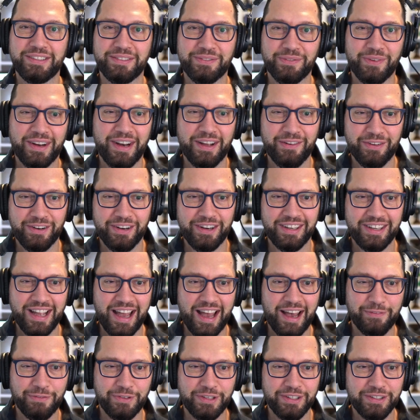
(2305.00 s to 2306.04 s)
whenever
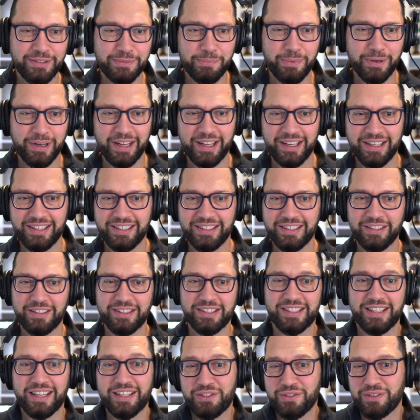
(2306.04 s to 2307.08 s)
you have to. But you
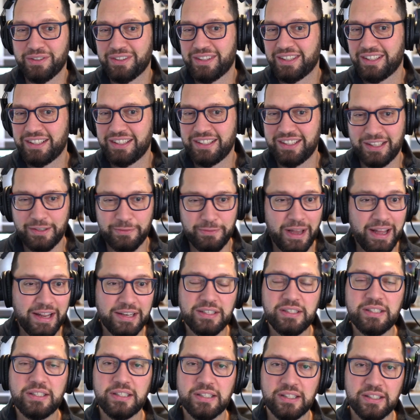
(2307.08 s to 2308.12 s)
can schedule the
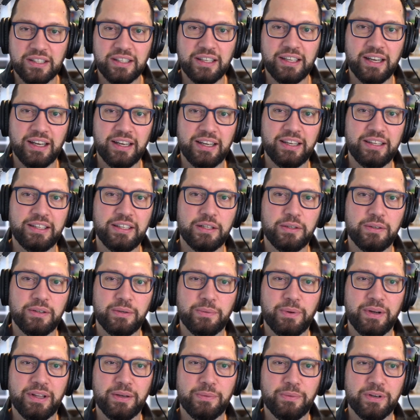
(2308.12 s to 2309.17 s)
event, in
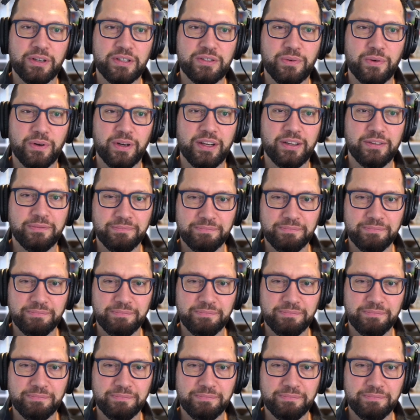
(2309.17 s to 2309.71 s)
a way that works for you.